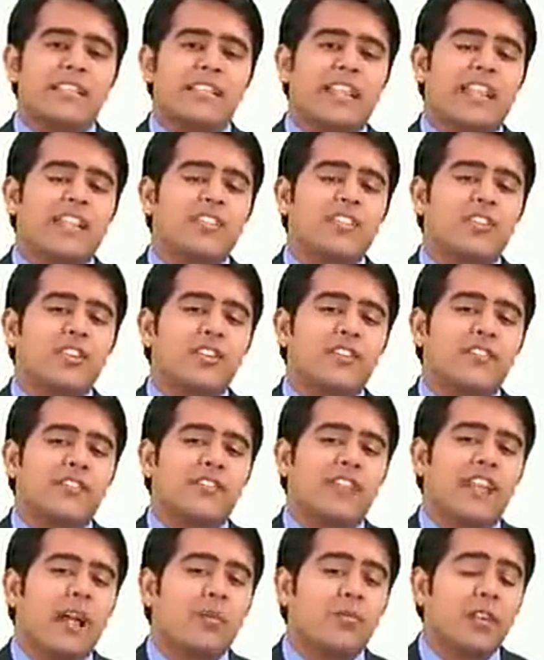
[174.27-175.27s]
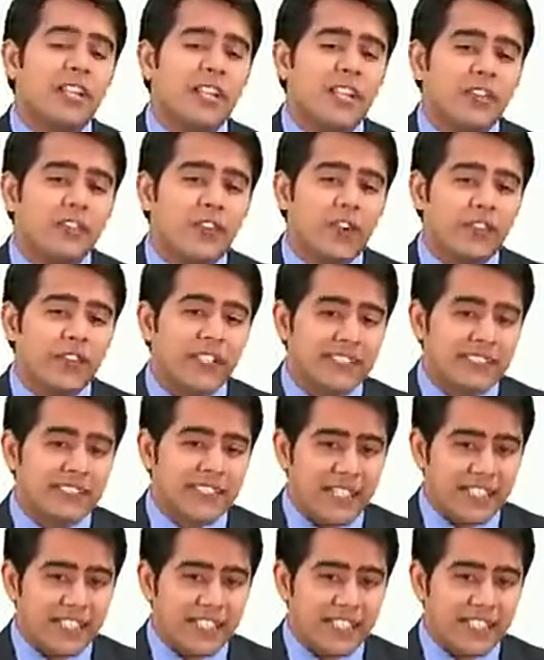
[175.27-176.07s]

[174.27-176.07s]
sketch of capital F of x,